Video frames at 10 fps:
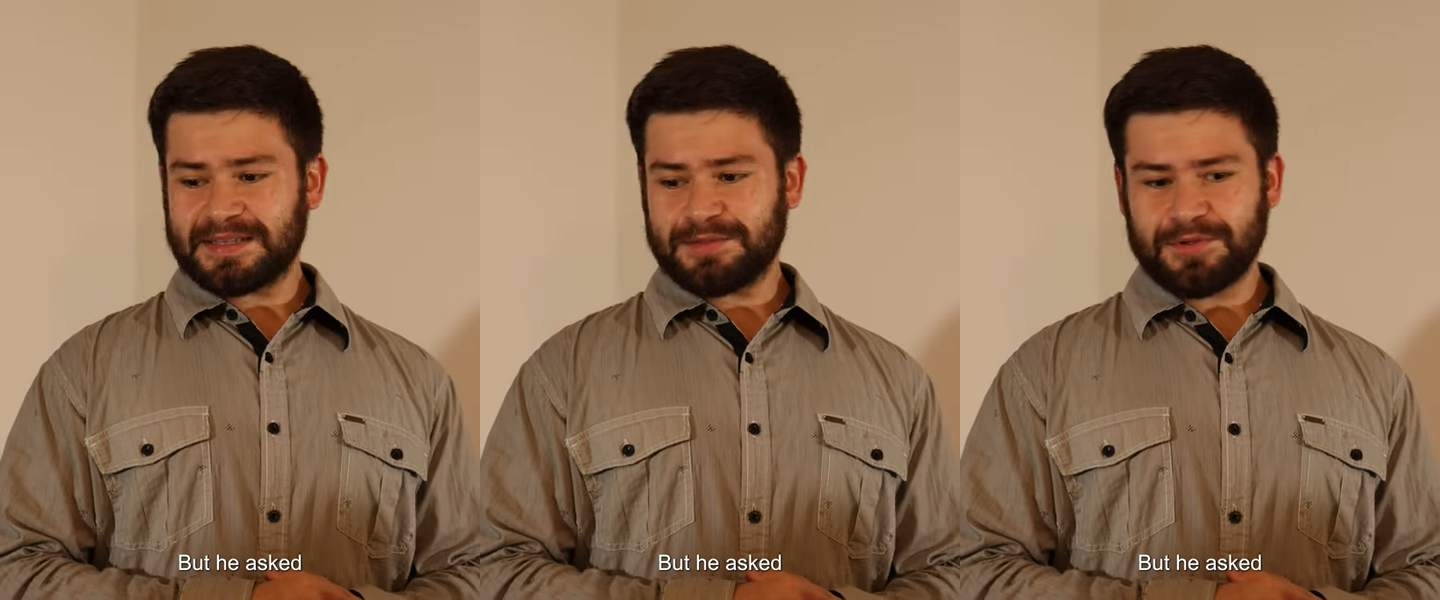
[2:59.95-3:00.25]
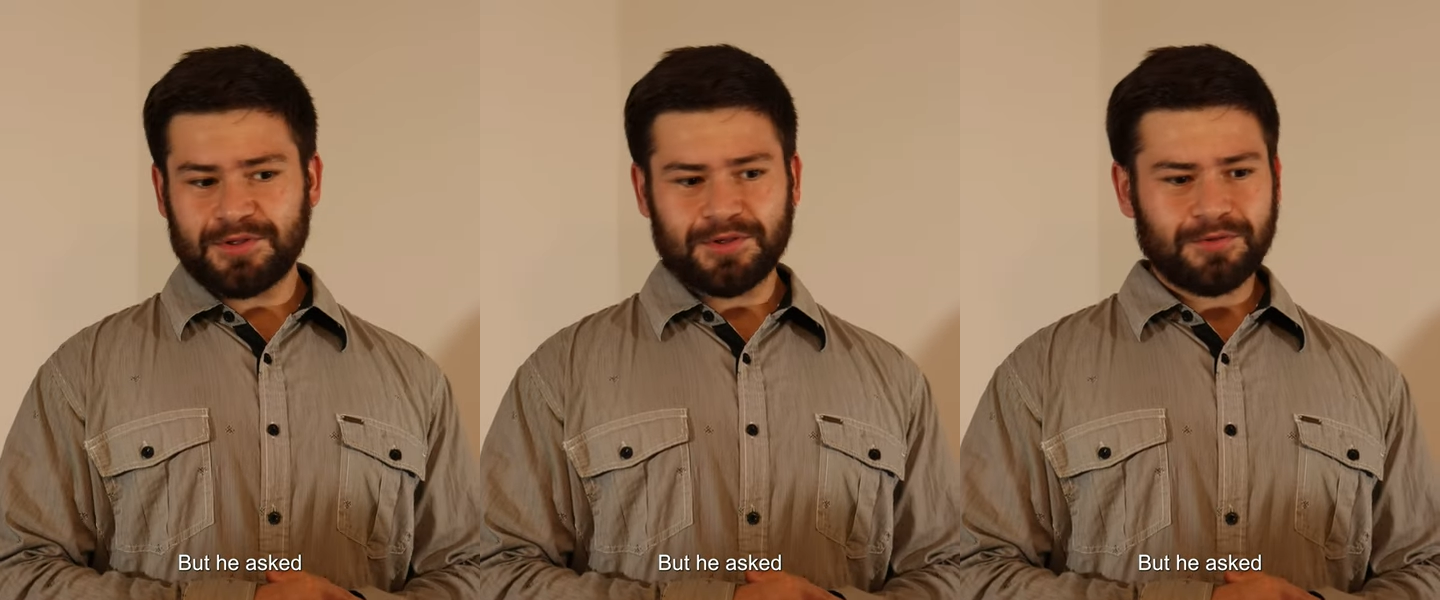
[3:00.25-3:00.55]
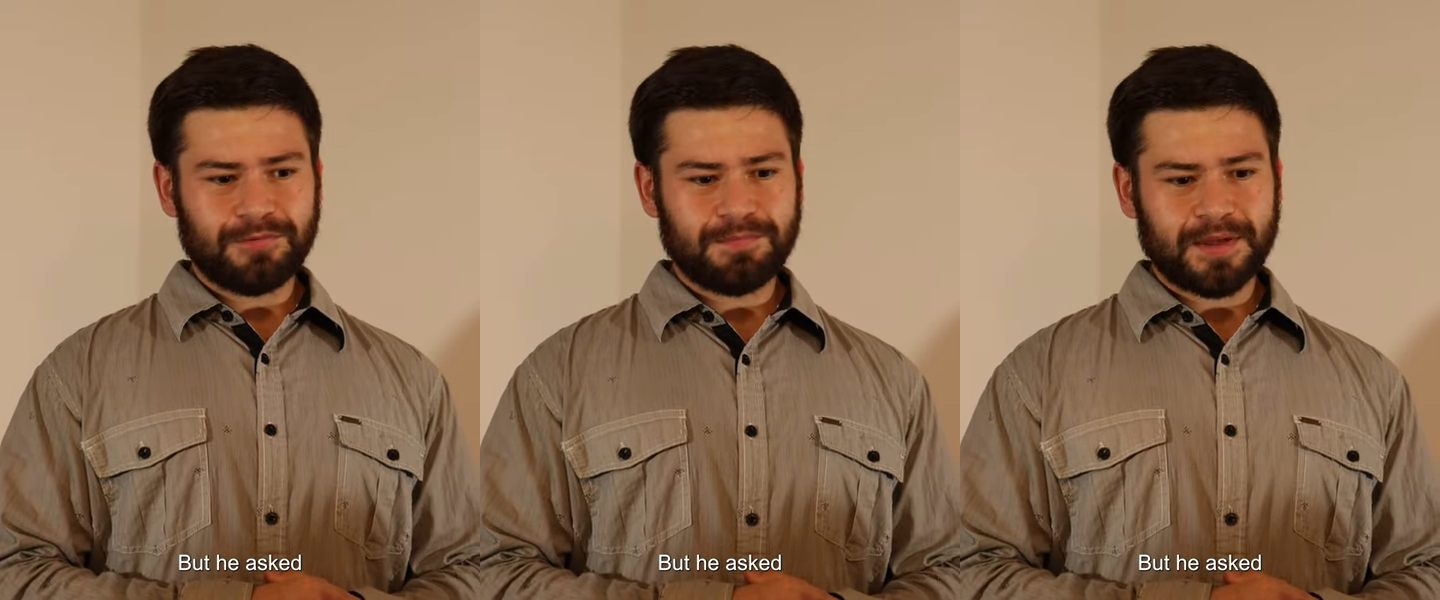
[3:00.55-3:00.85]
But he
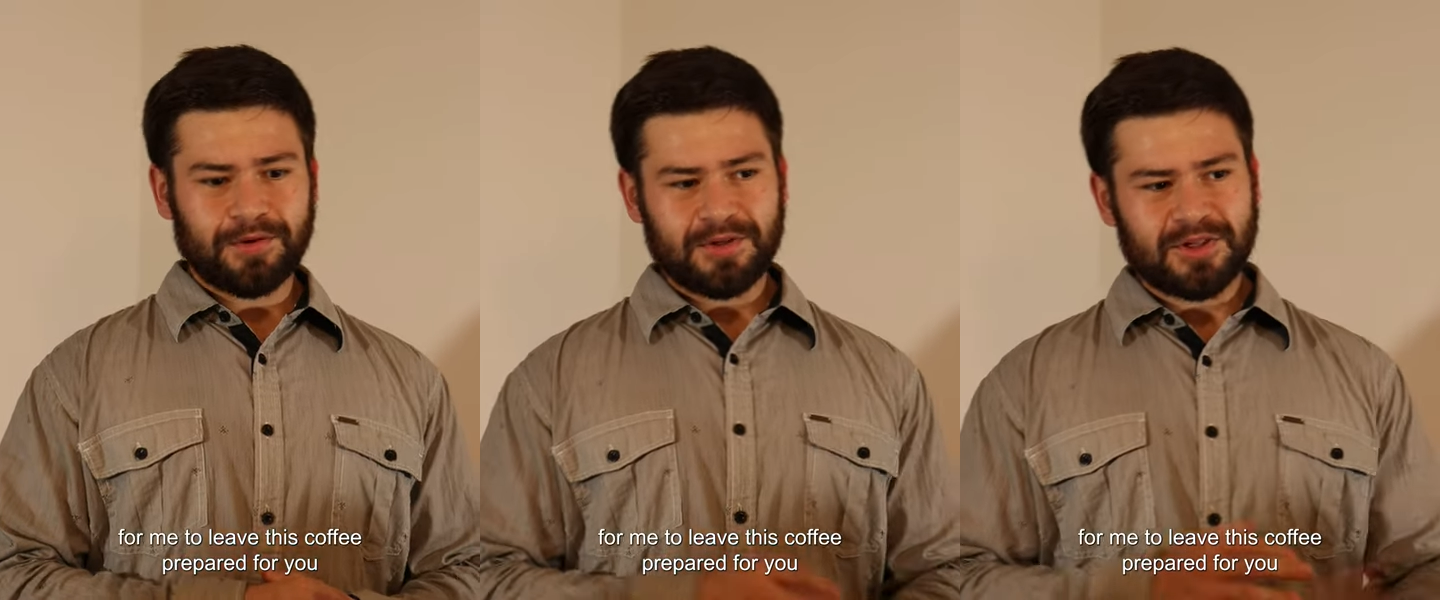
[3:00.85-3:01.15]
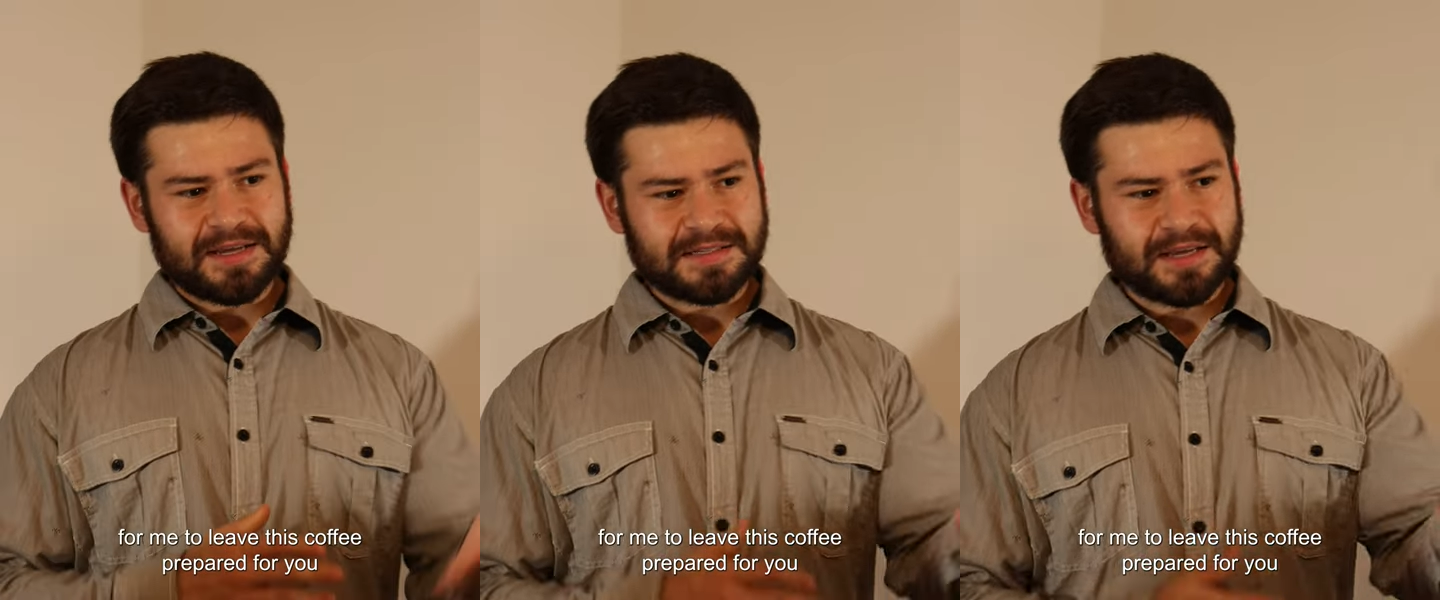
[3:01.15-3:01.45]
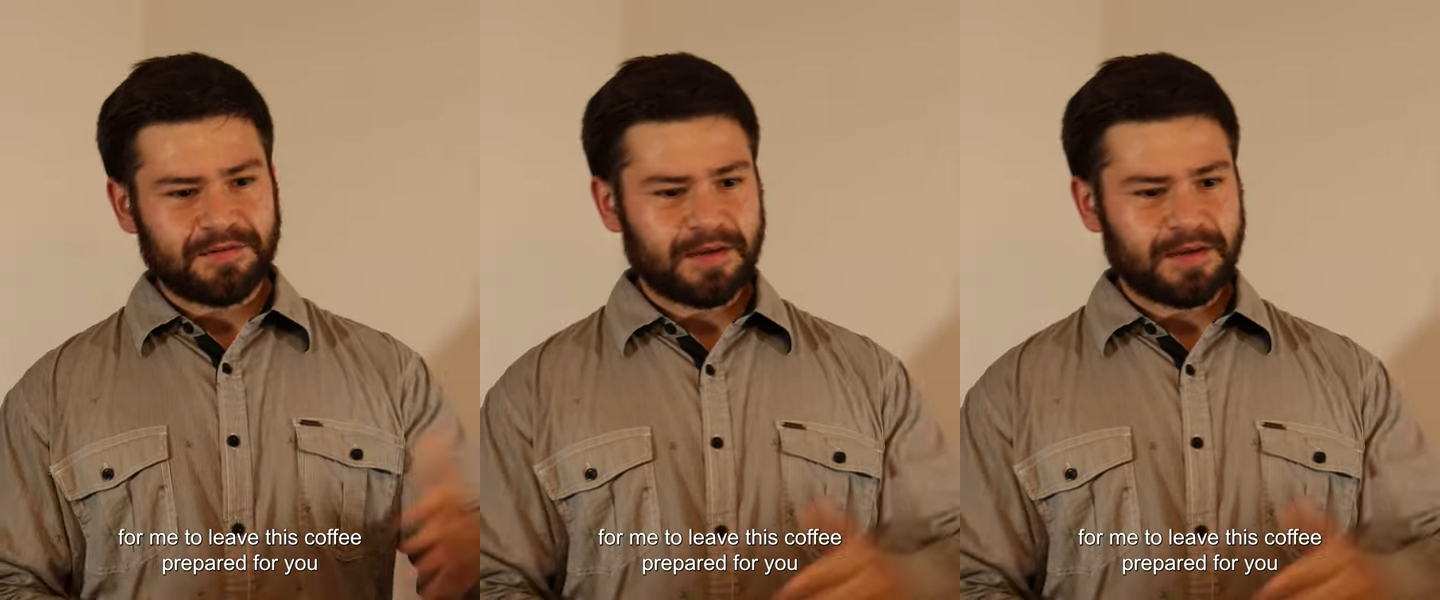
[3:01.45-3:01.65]
asked for me to leave this